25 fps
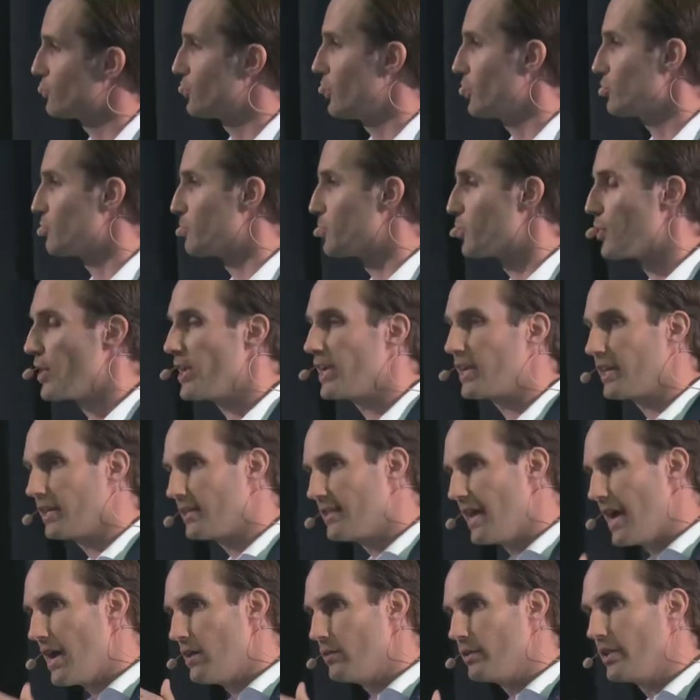just break it
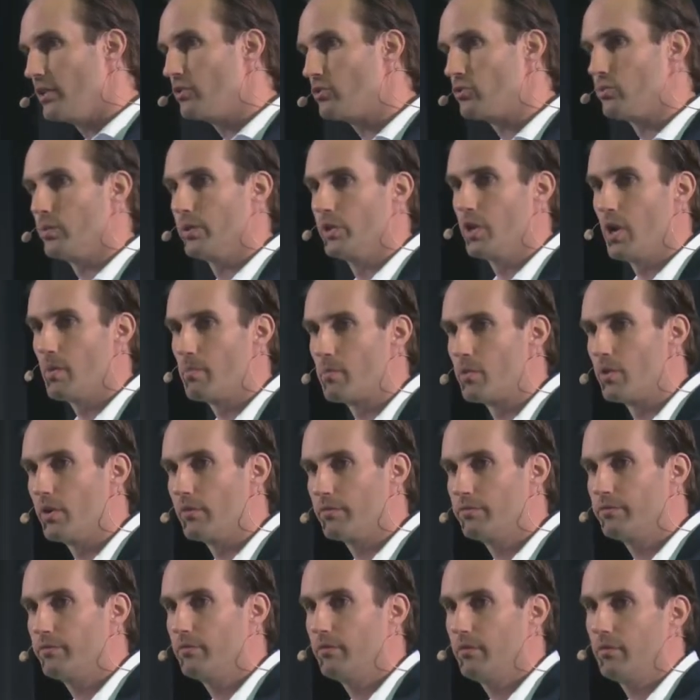down into a number
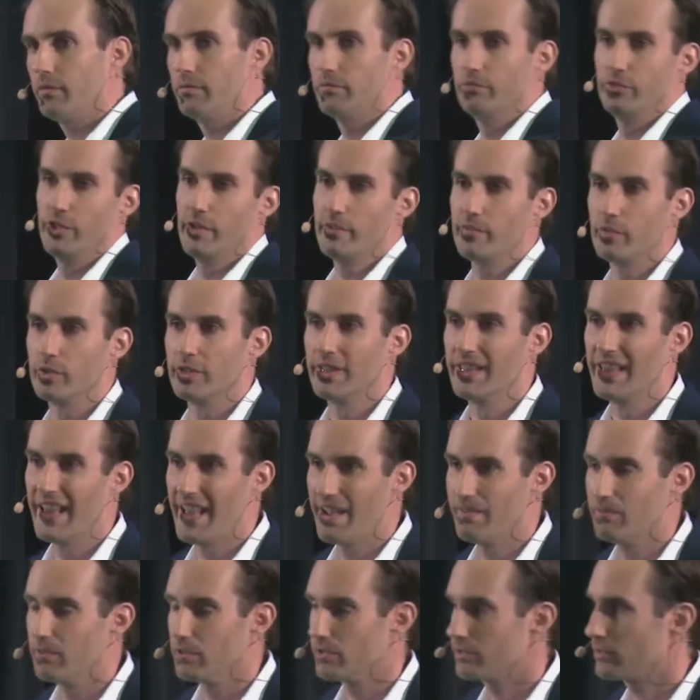of different
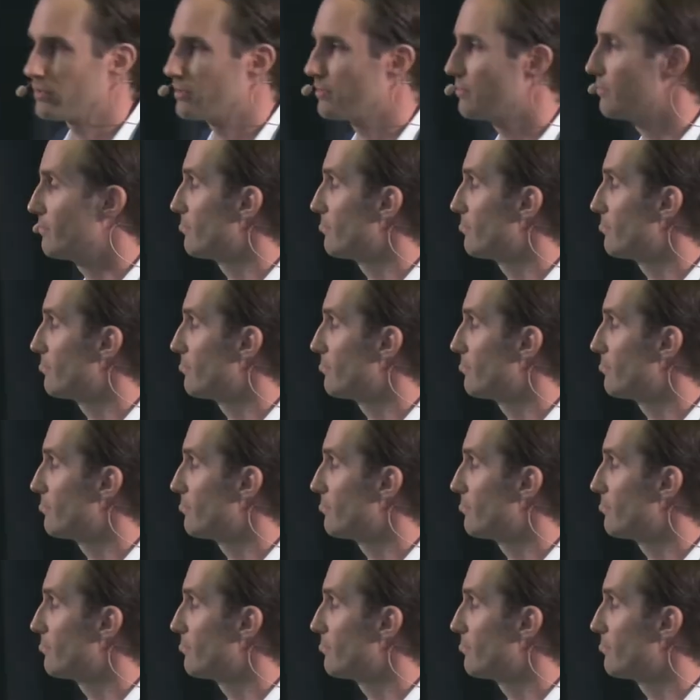levels.